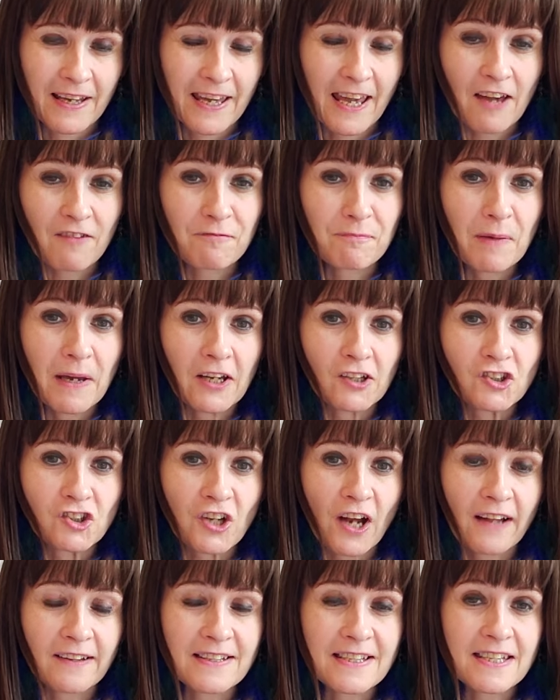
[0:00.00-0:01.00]
Give me a
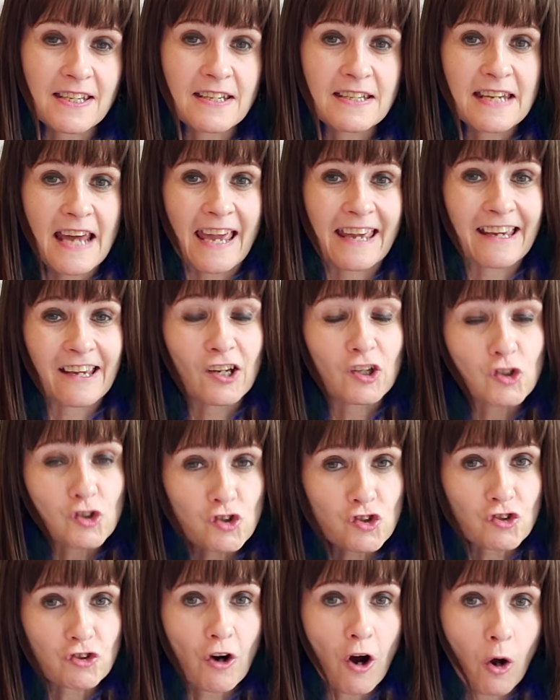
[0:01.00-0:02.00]
chance to take
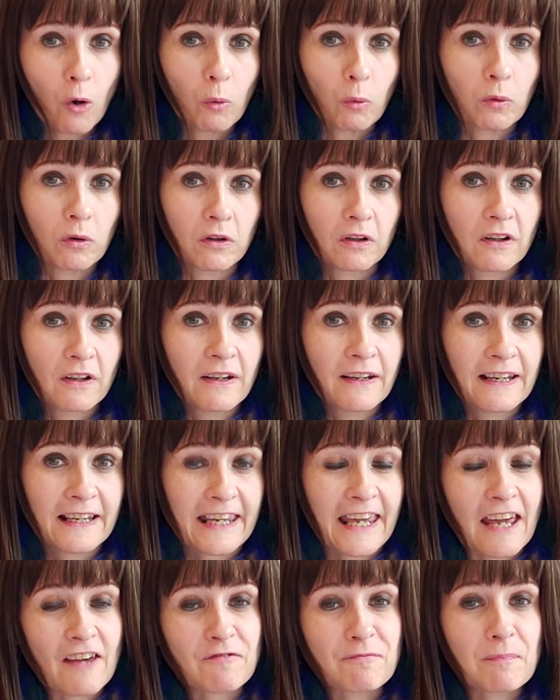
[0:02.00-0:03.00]
control.
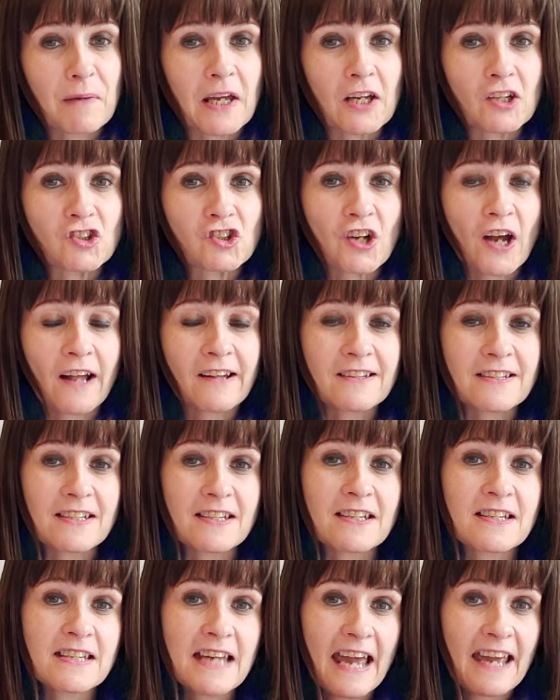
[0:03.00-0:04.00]
Give me a
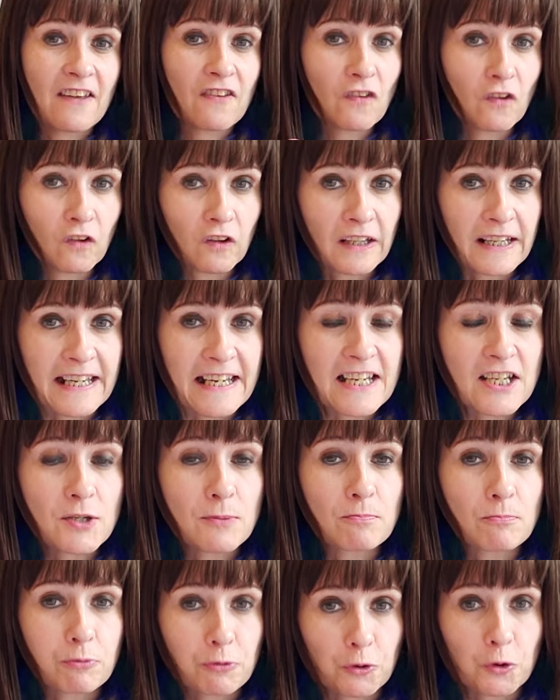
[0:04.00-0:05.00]
chance to take the lead
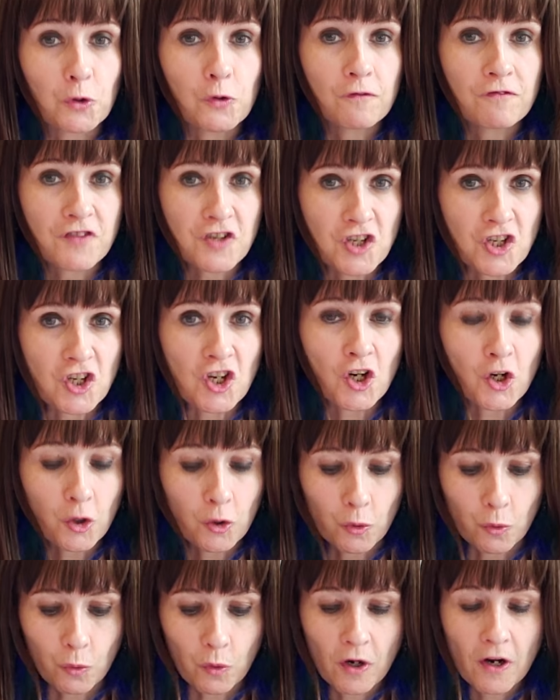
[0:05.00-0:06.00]
and prove to
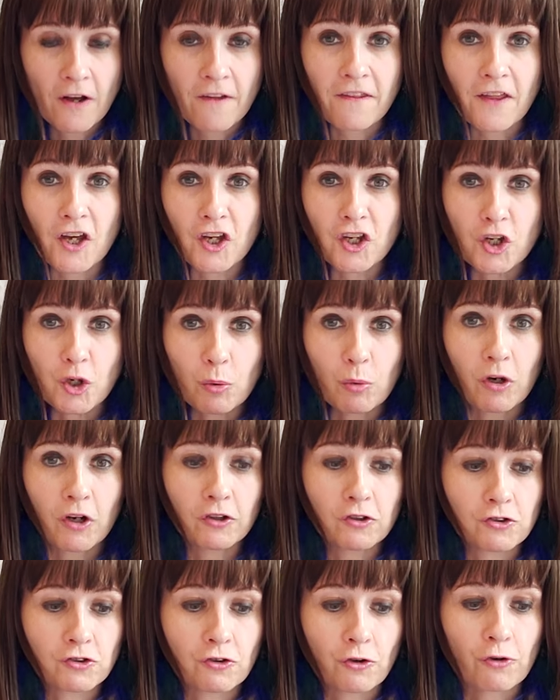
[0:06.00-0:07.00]
you that you
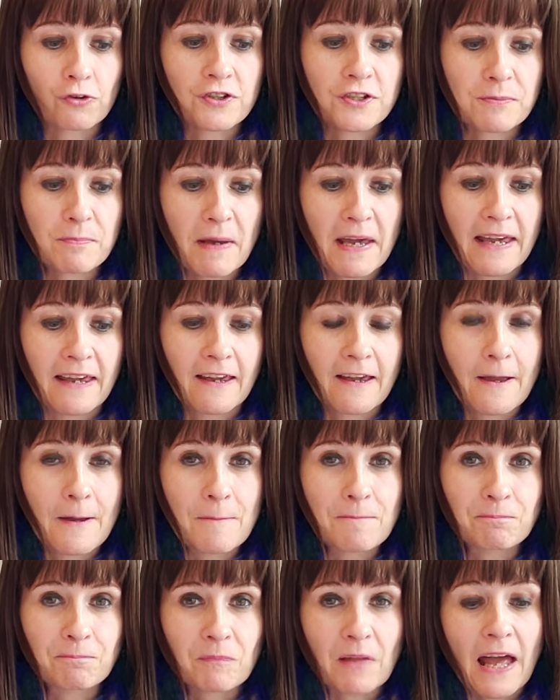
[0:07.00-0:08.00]
can trust me.
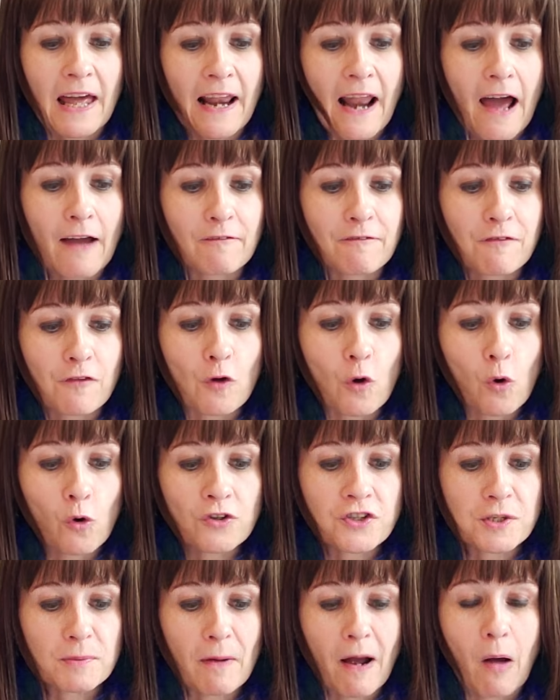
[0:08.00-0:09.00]
And I've
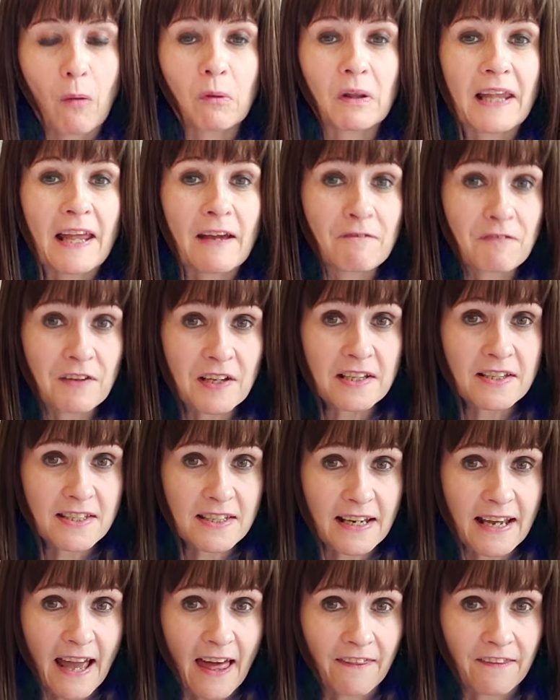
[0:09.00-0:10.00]
thought about living
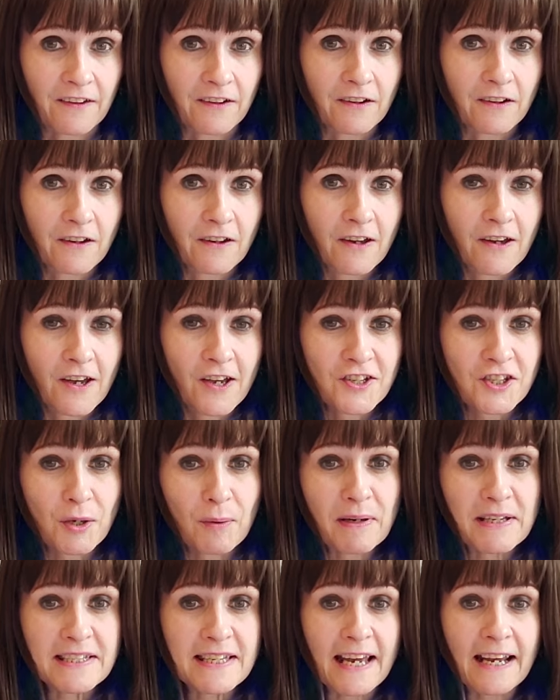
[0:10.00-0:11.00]
together
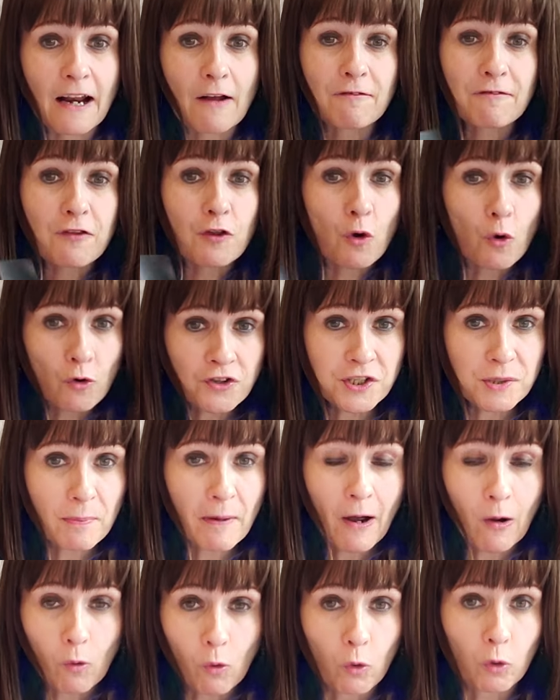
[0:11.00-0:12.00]
so he's saying, I've thought
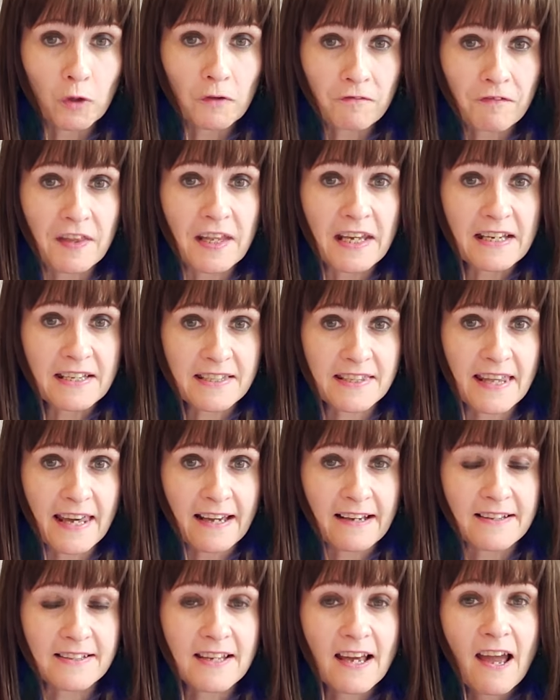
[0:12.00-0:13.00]
about all of these
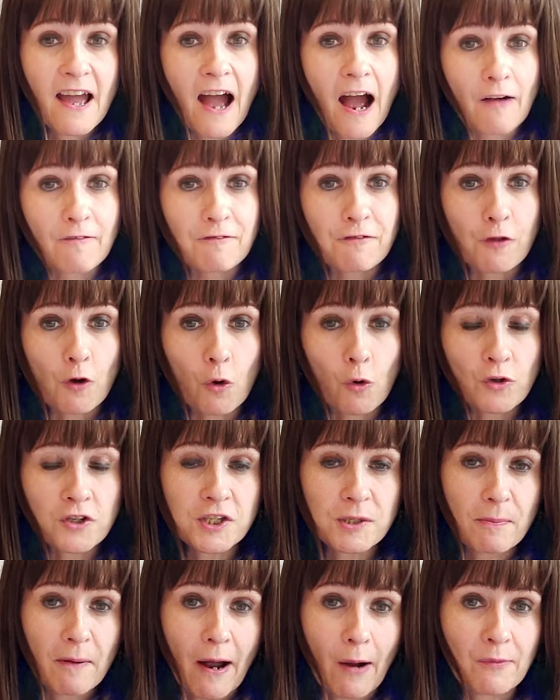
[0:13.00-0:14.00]
things. I've
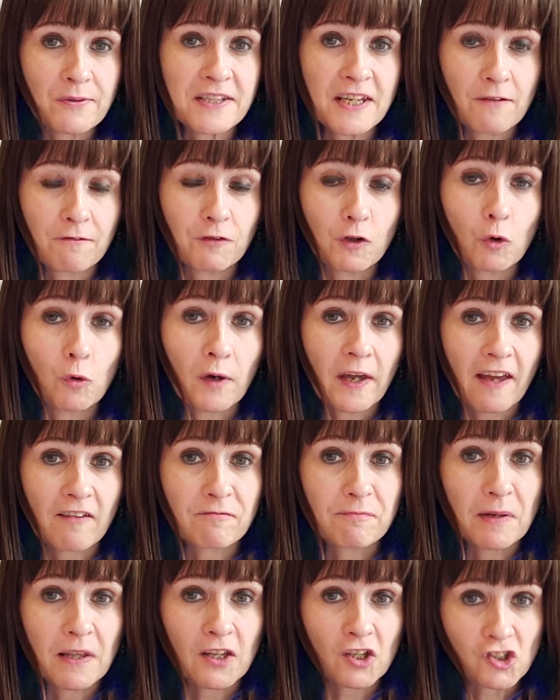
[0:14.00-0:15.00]
thought about if you'll
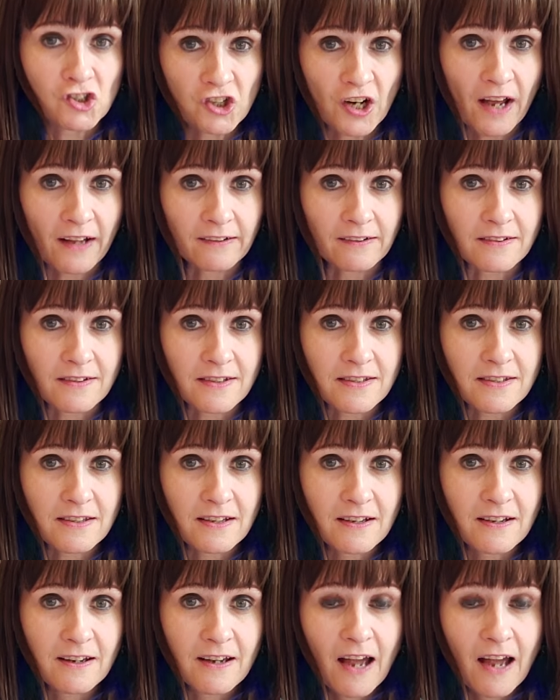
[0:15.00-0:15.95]
give me the chance.